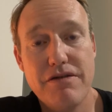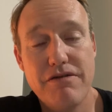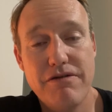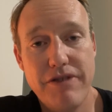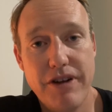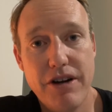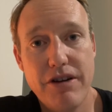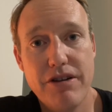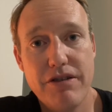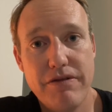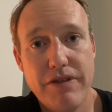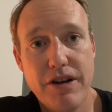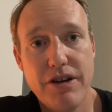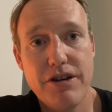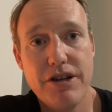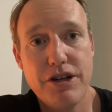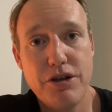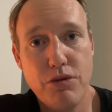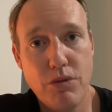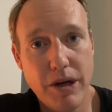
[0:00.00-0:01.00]
very,
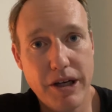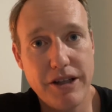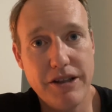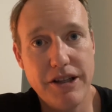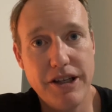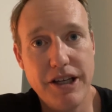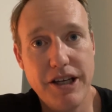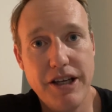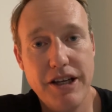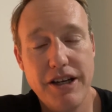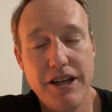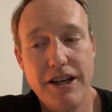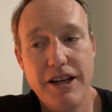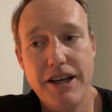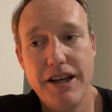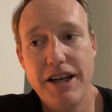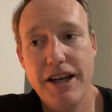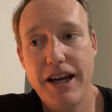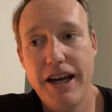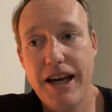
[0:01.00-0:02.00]
very quickly,
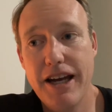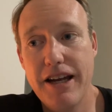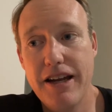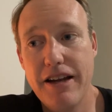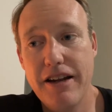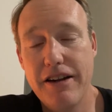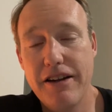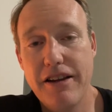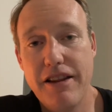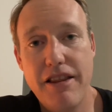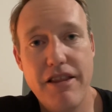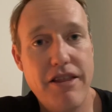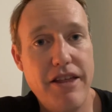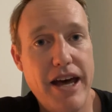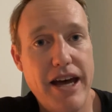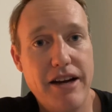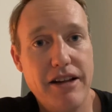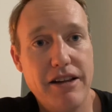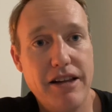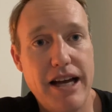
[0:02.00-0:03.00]
and
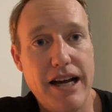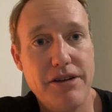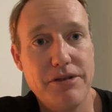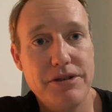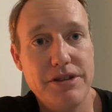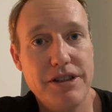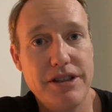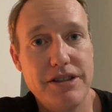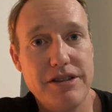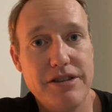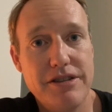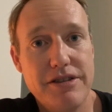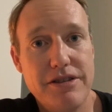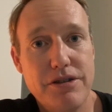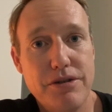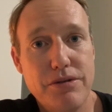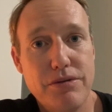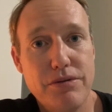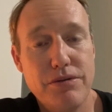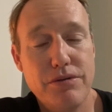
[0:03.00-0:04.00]
that allows us
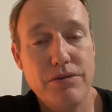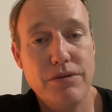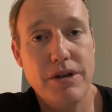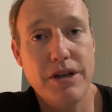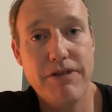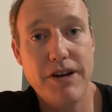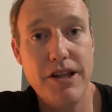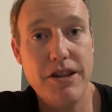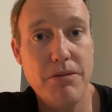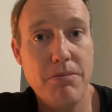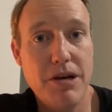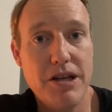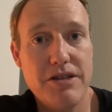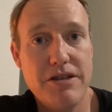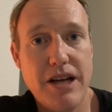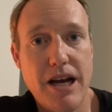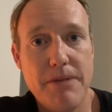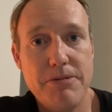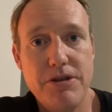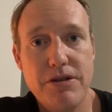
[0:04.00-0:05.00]
to find the best
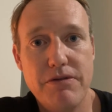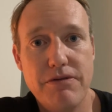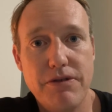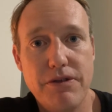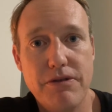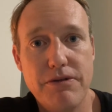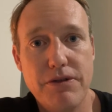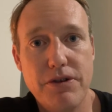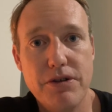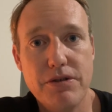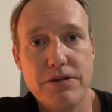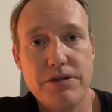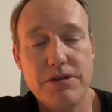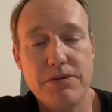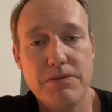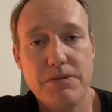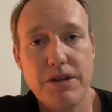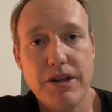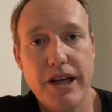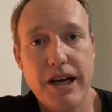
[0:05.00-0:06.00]
option for folks
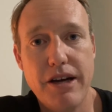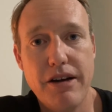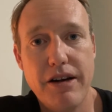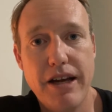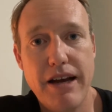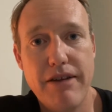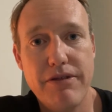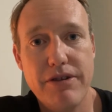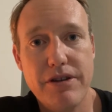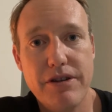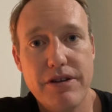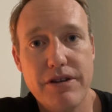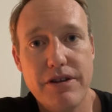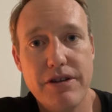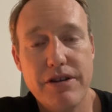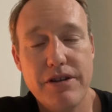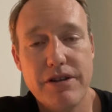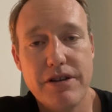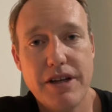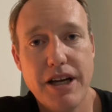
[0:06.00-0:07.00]
without having to
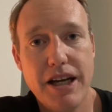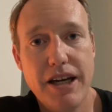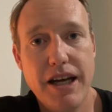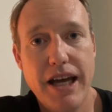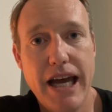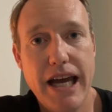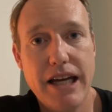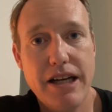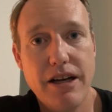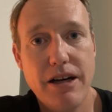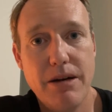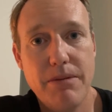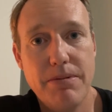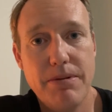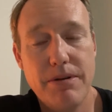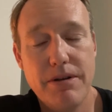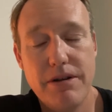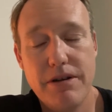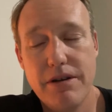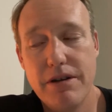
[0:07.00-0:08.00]
kind of hang up,
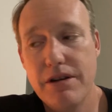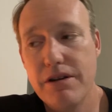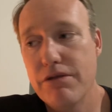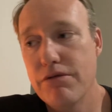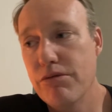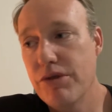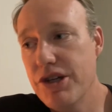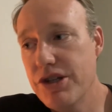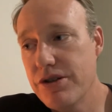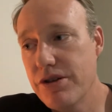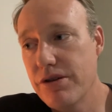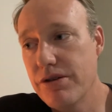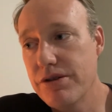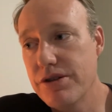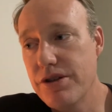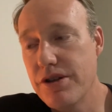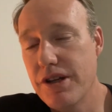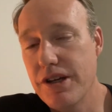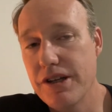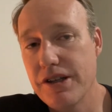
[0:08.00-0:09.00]

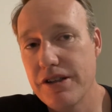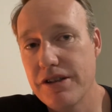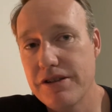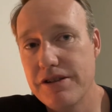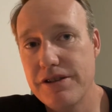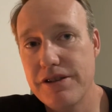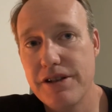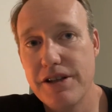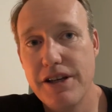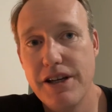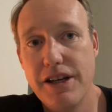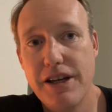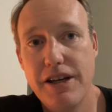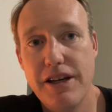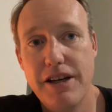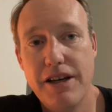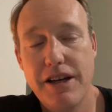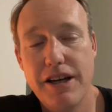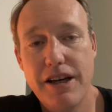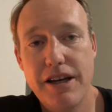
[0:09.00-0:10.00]
research things,
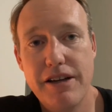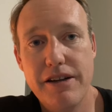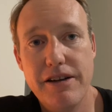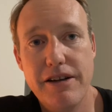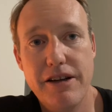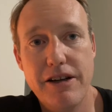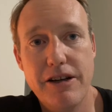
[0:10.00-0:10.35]
and